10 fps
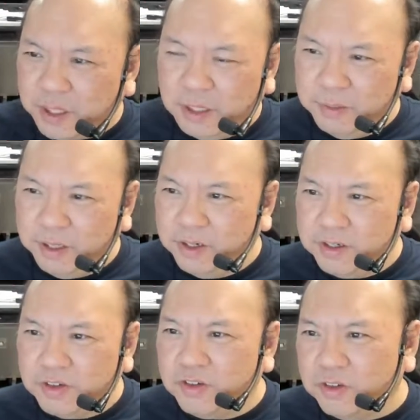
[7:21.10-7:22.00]
but I'm here
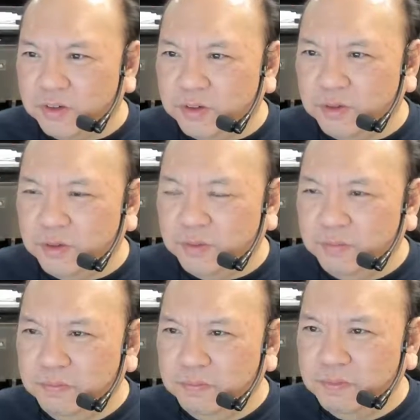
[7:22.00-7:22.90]
just
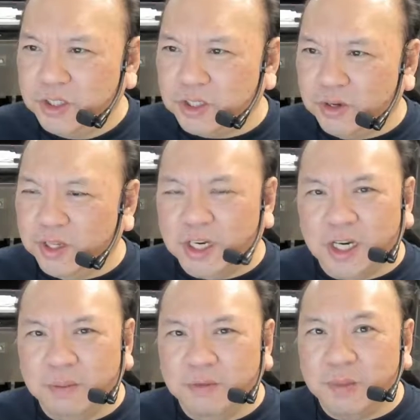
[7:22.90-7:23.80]
to show that
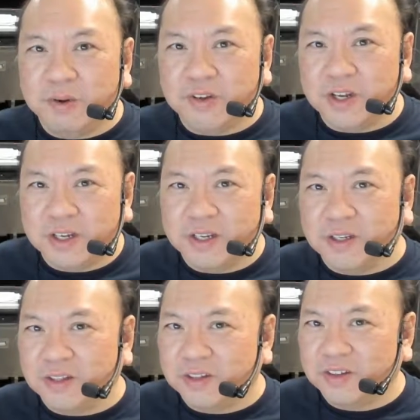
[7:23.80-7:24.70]
I'm
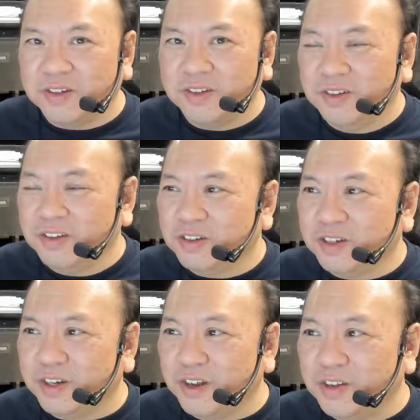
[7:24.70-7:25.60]
representing this
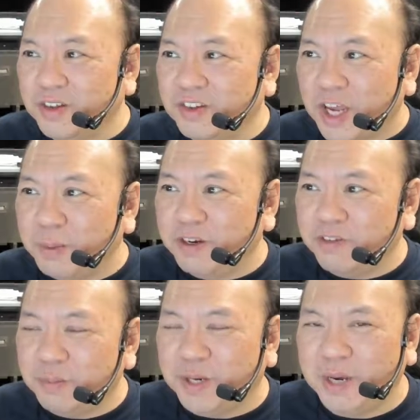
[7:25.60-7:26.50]

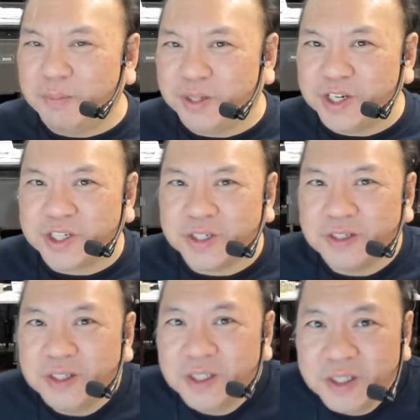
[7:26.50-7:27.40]
segment of the
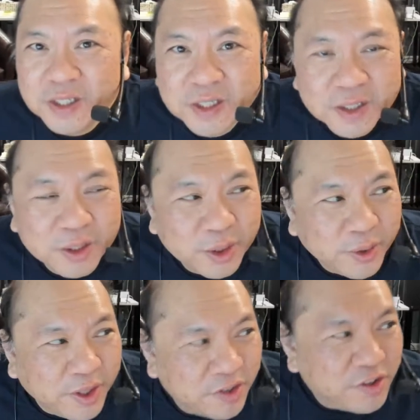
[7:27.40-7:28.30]
population
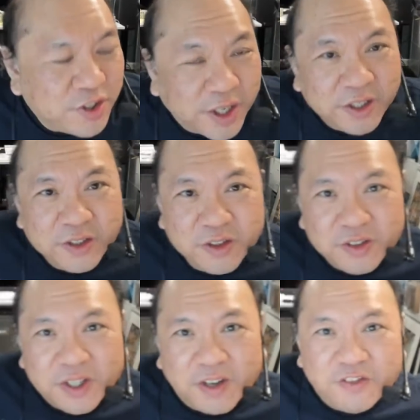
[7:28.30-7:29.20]
who is trying to
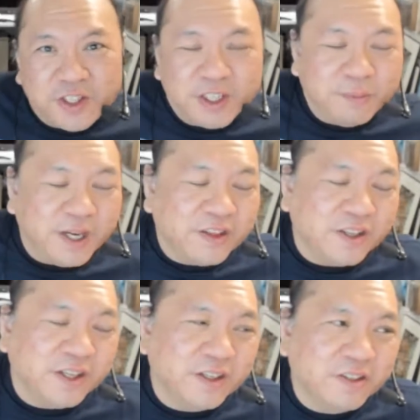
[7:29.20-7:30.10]
do stuff, trying to
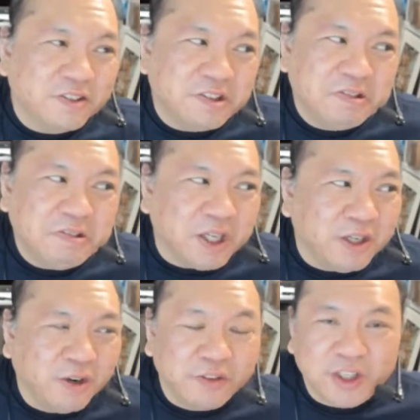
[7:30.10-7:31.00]
make things,
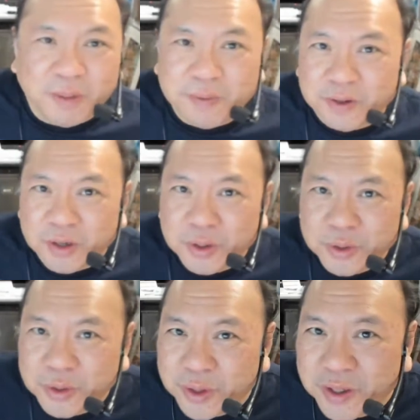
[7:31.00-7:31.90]
trying to overcome their
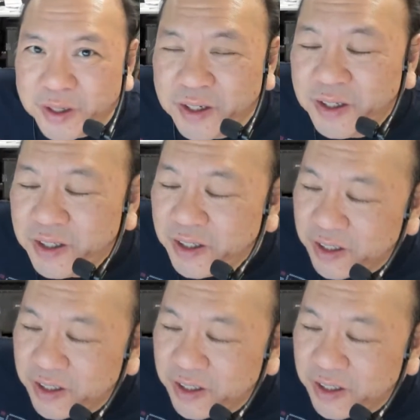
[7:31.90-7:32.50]
own